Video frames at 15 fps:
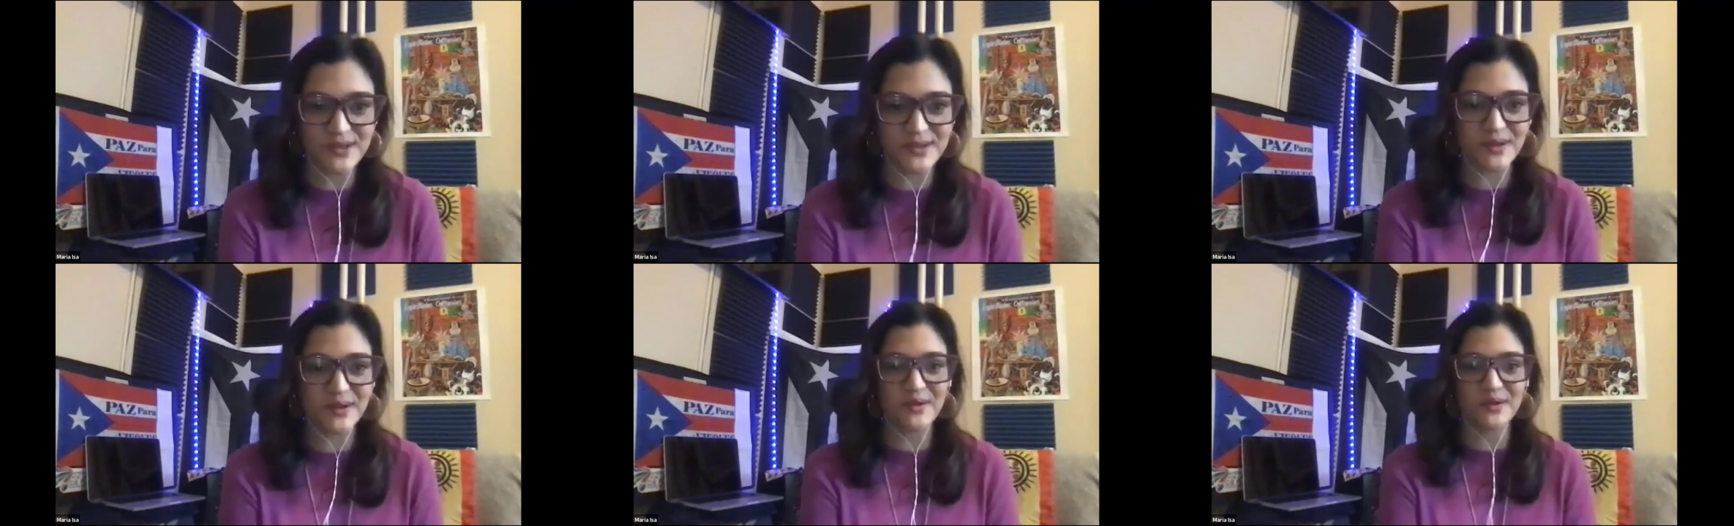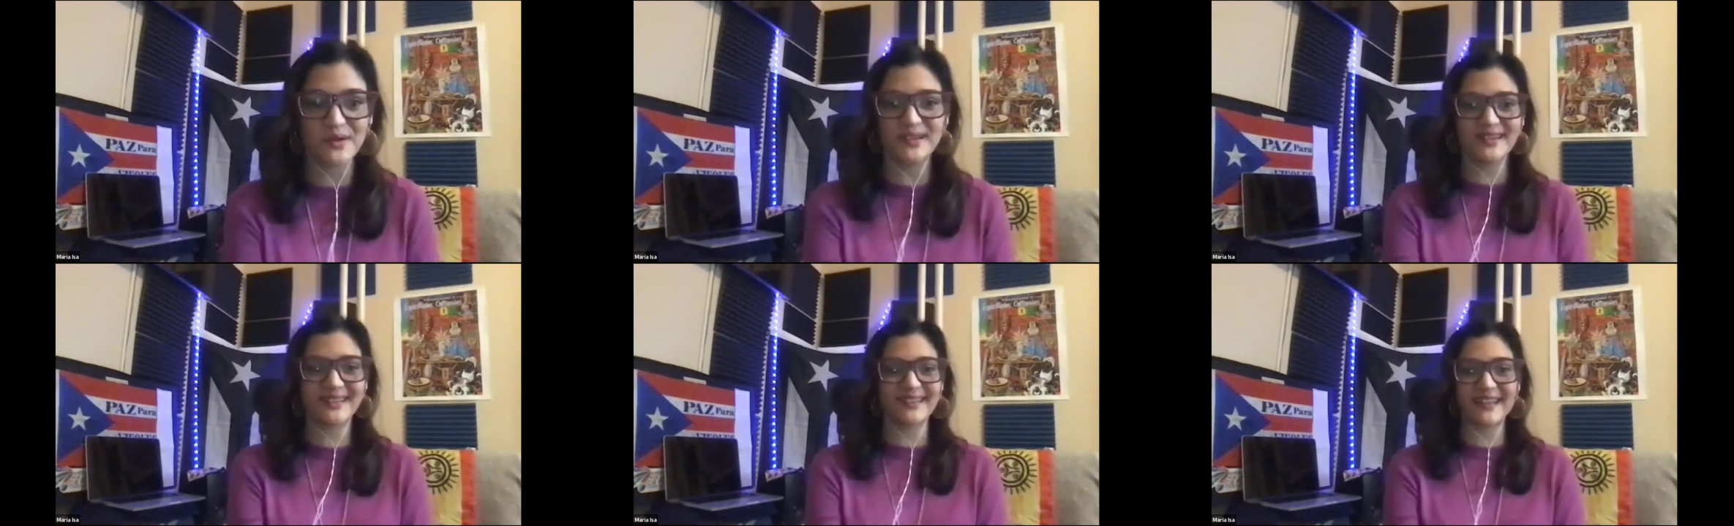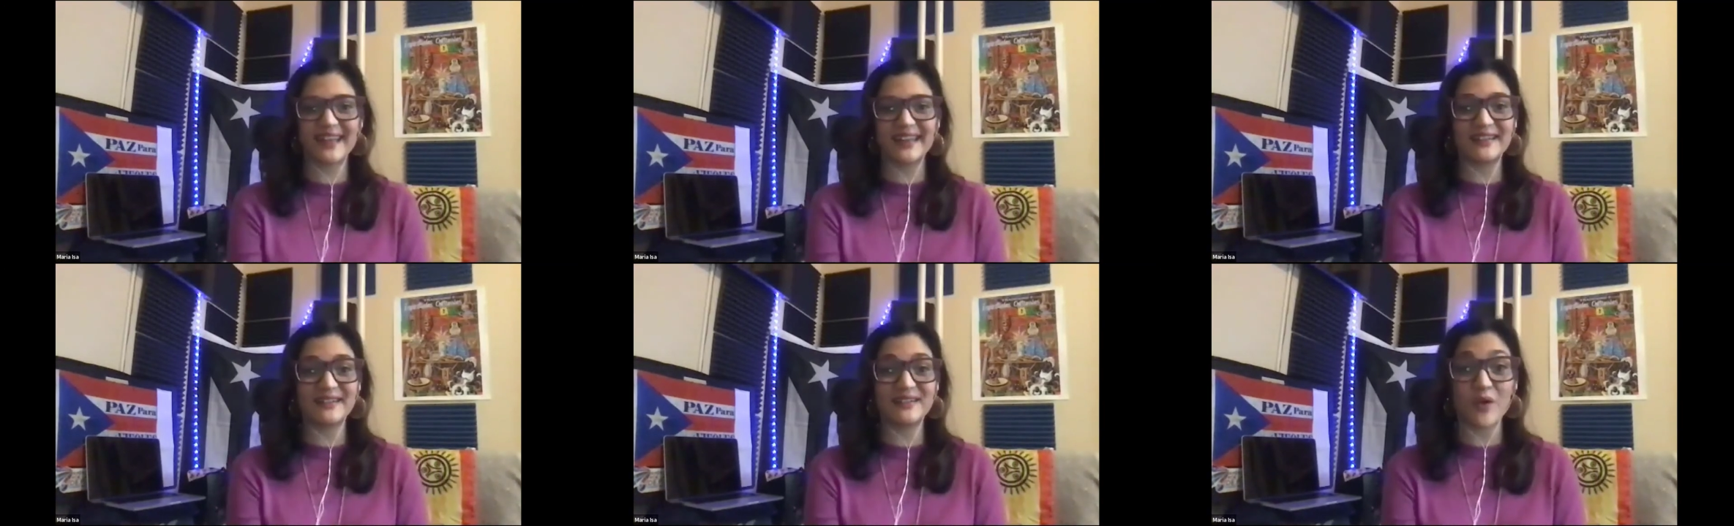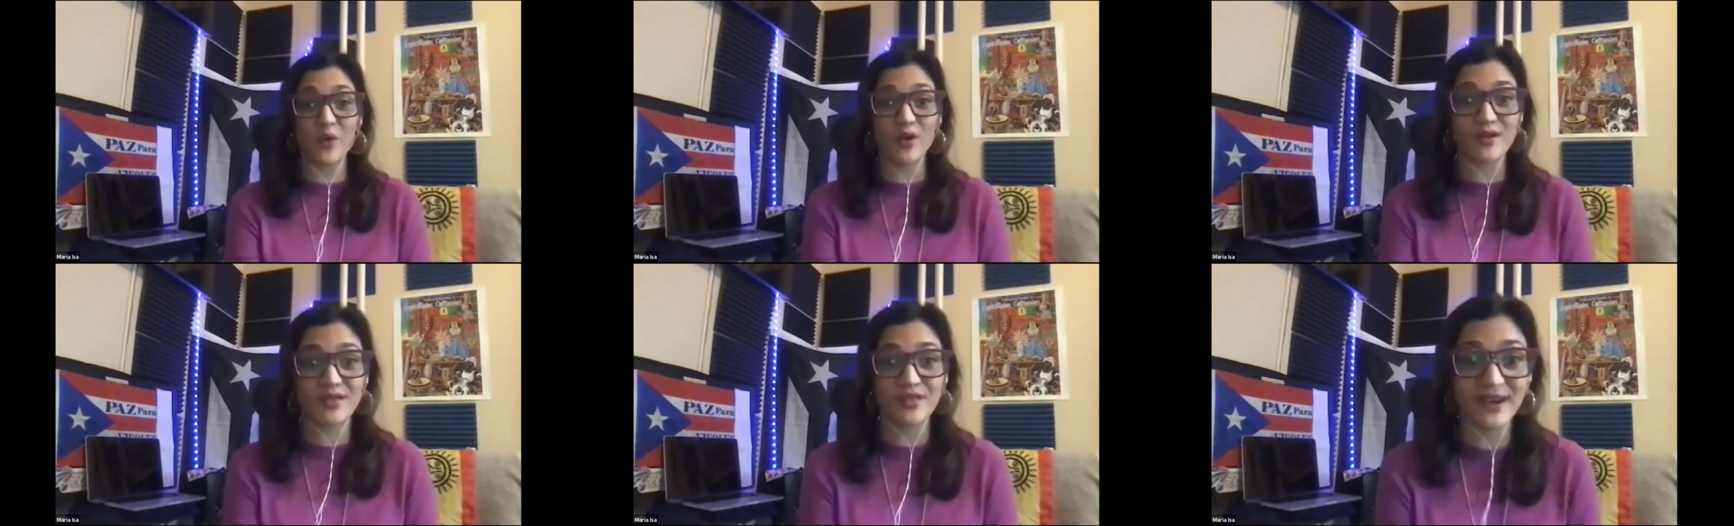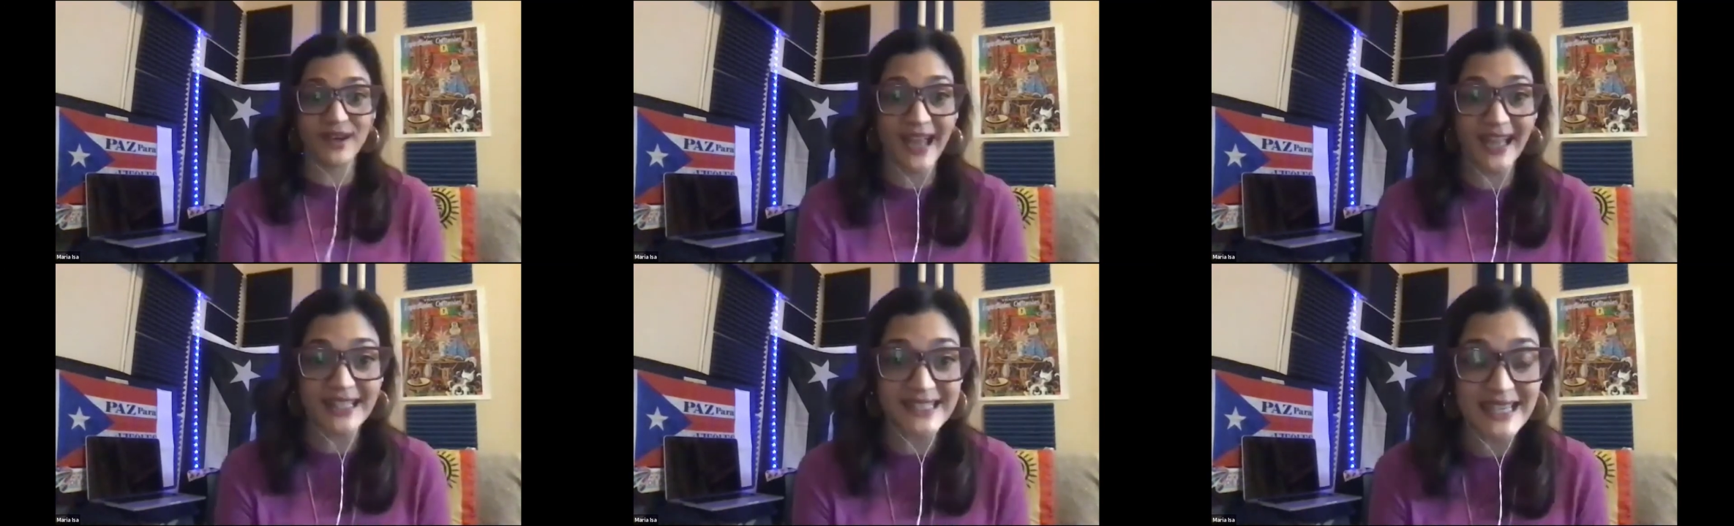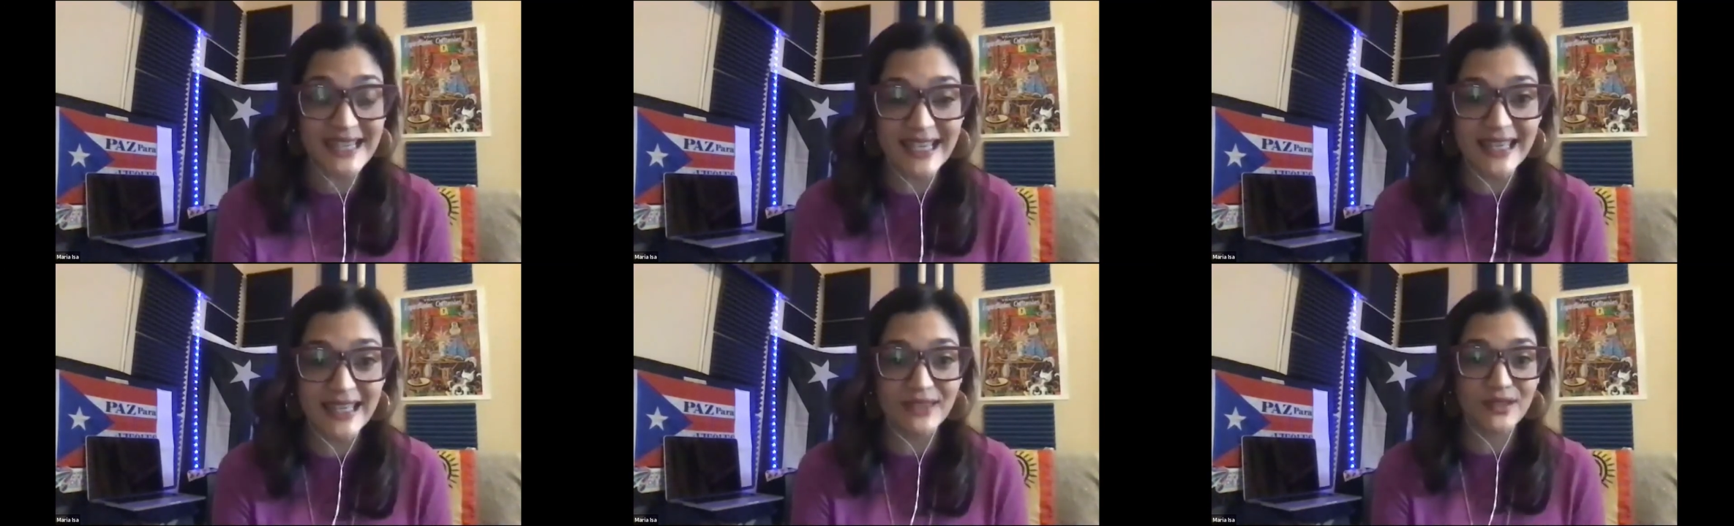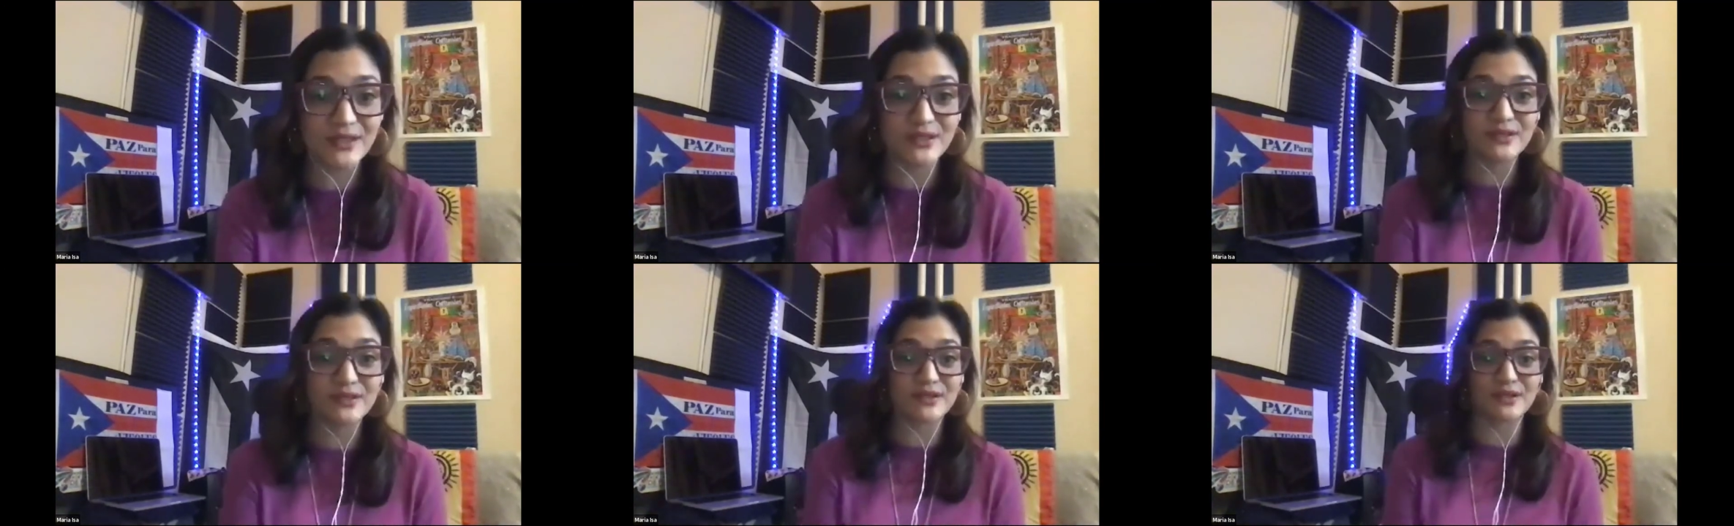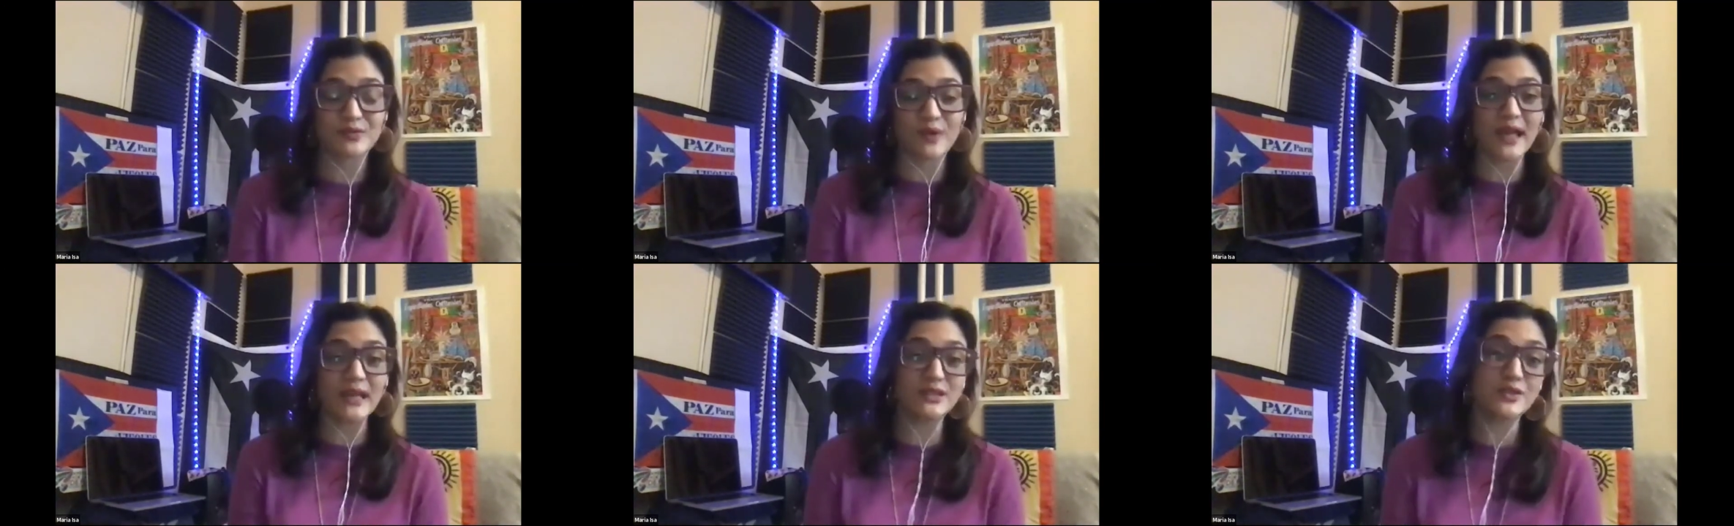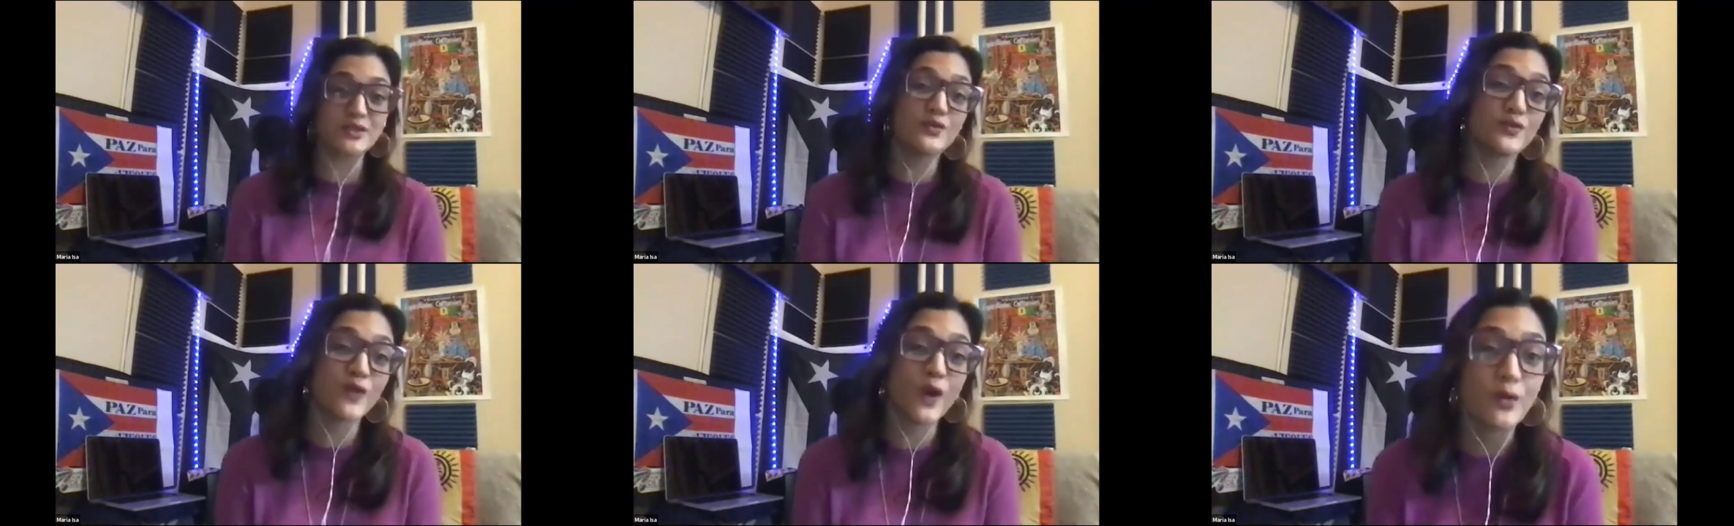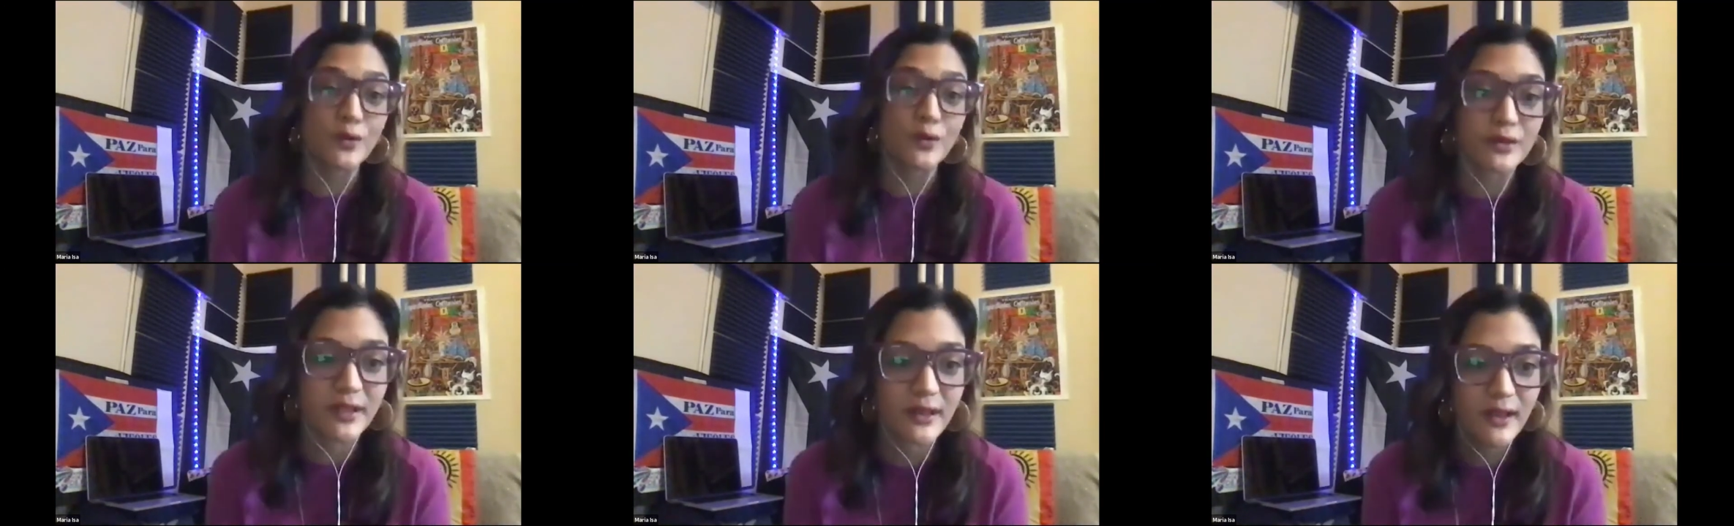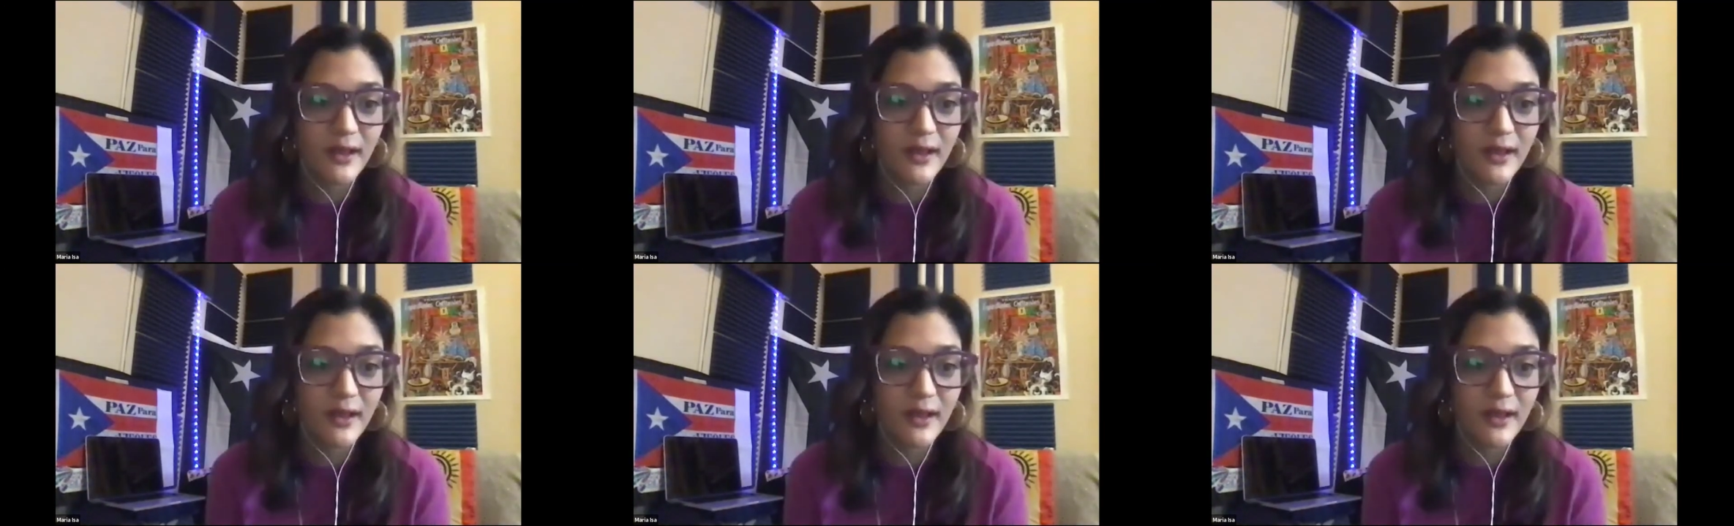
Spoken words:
So or they're not taking the right to vote